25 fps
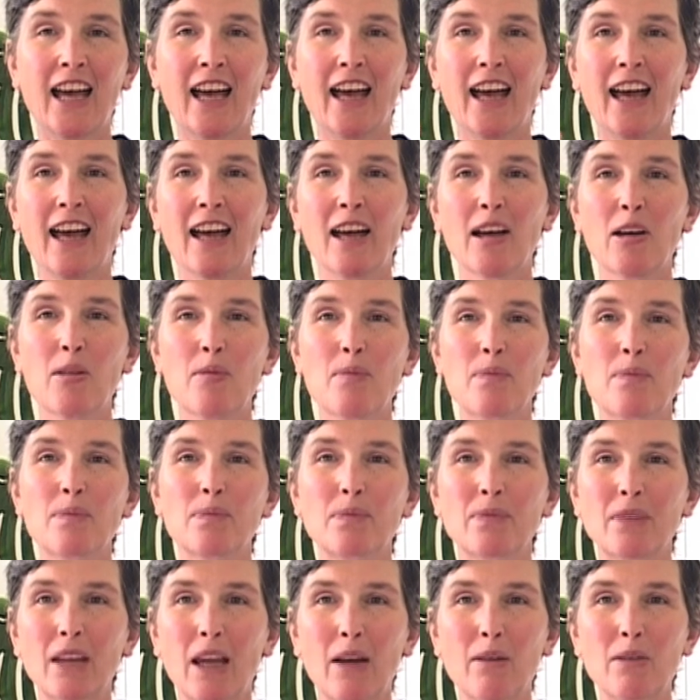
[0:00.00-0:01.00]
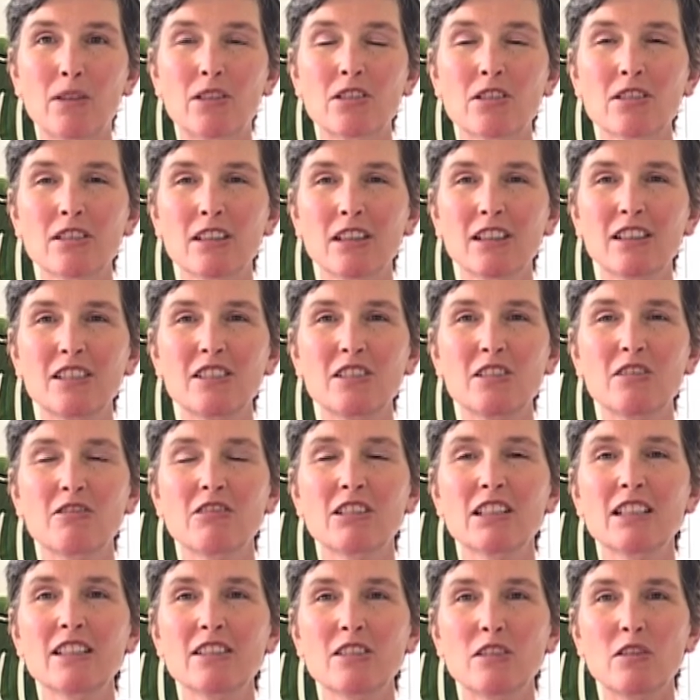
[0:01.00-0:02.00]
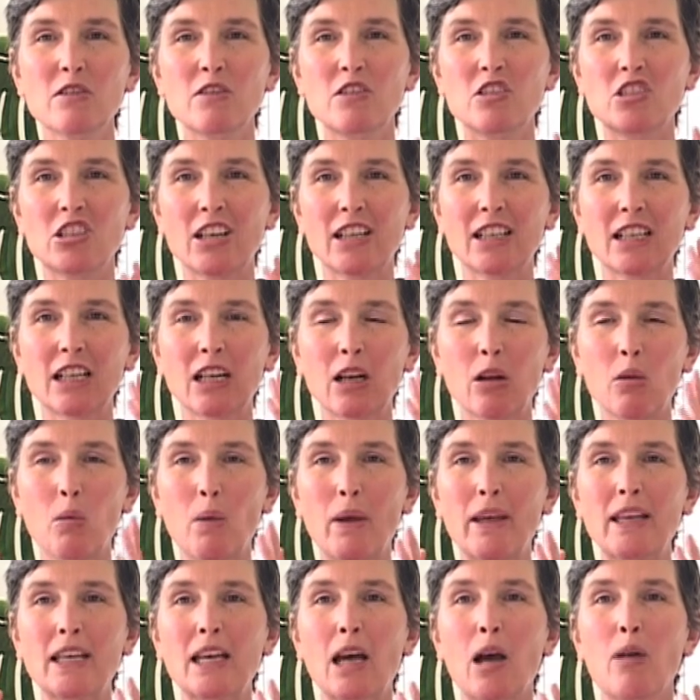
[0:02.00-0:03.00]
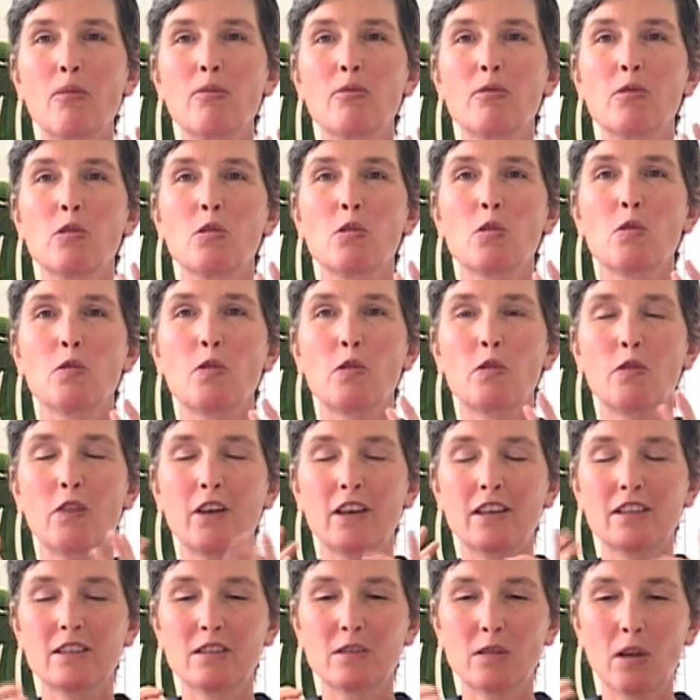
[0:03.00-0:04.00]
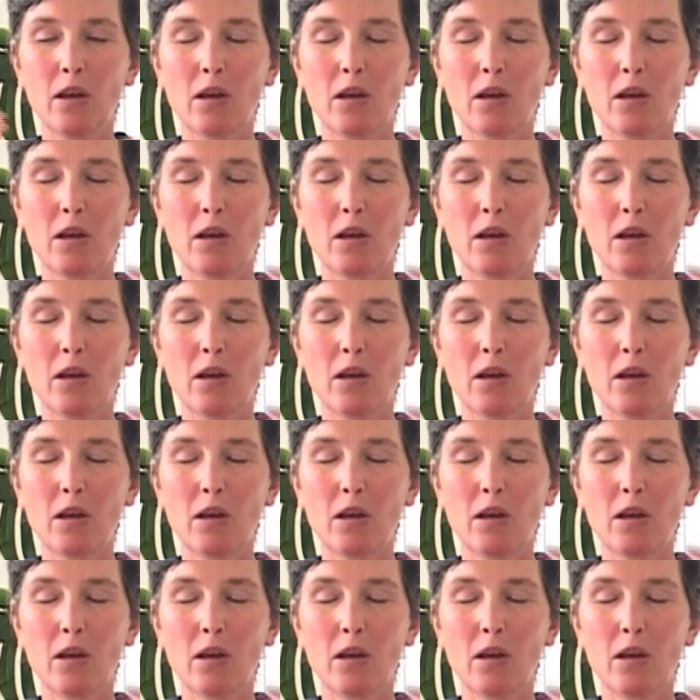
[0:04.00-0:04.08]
and we're just going to do a really sort of gentle wake up for the face